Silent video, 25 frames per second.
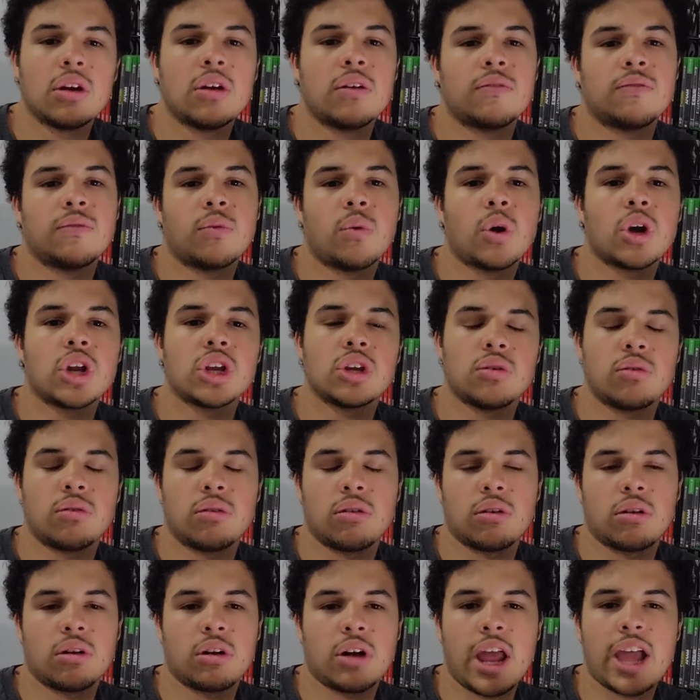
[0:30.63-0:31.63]
for
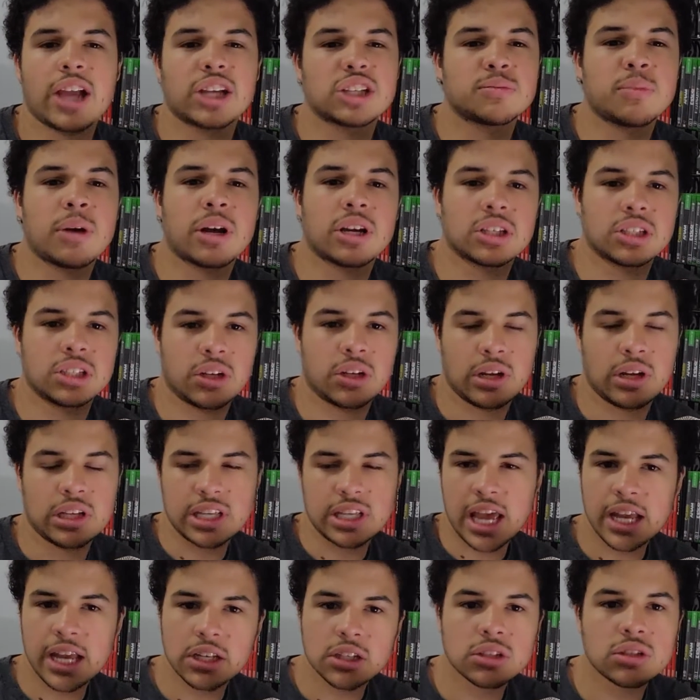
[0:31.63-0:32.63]
your Xbox Series
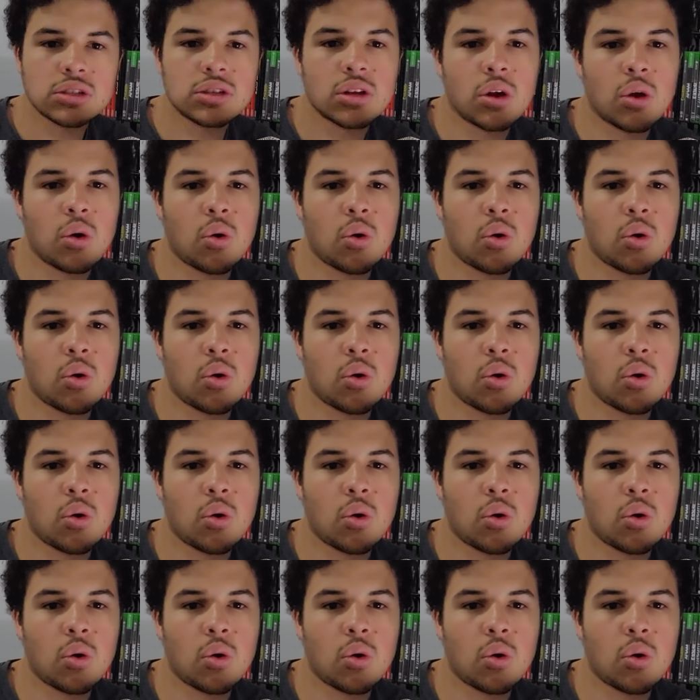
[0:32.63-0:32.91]
X